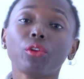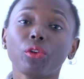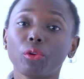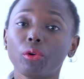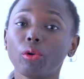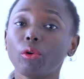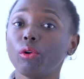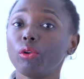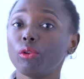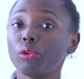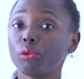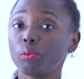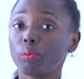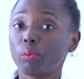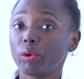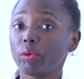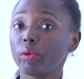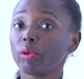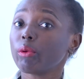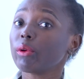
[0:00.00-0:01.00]
you know, or you'll
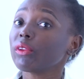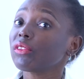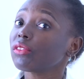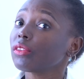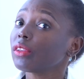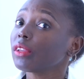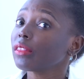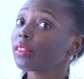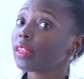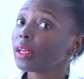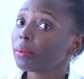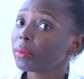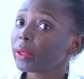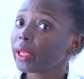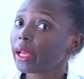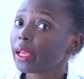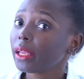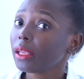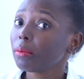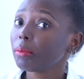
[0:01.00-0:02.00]
be requesting them
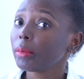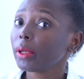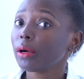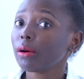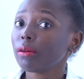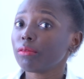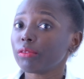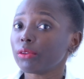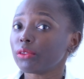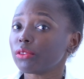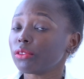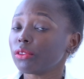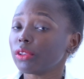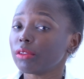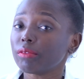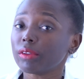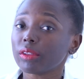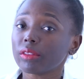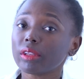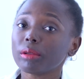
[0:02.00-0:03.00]
their email for
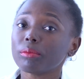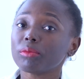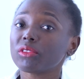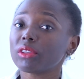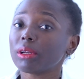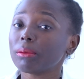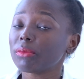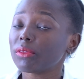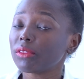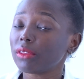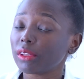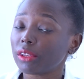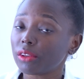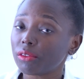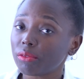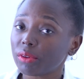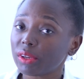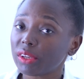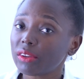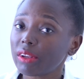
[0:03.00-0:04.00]
giving them something
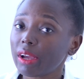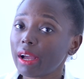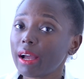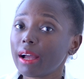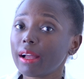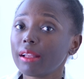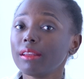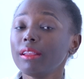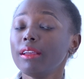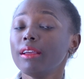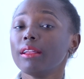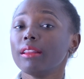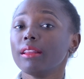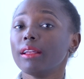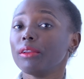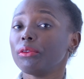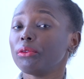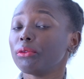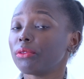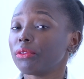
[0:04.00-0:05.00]
in return
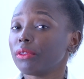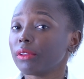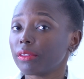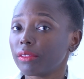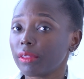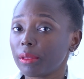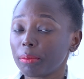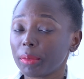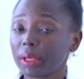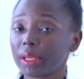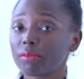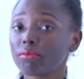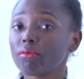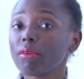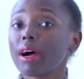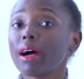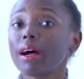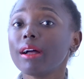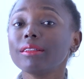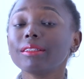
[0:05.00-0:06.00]
that you think they might
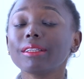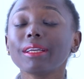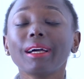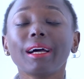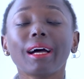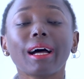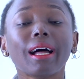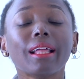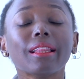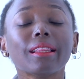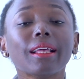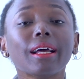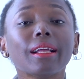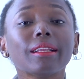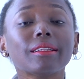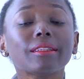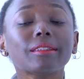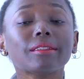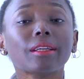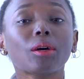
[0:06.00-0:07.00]
want. And
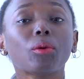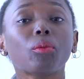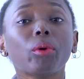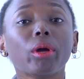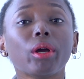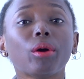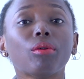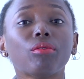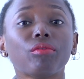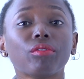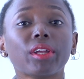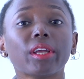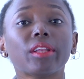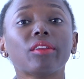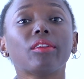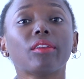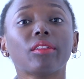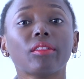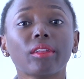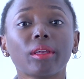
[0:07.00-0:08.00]
that is a way of
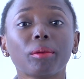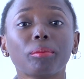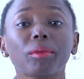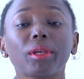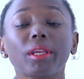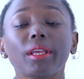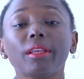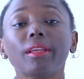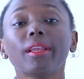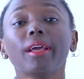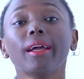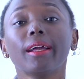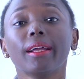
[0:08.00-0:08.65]
getting them in,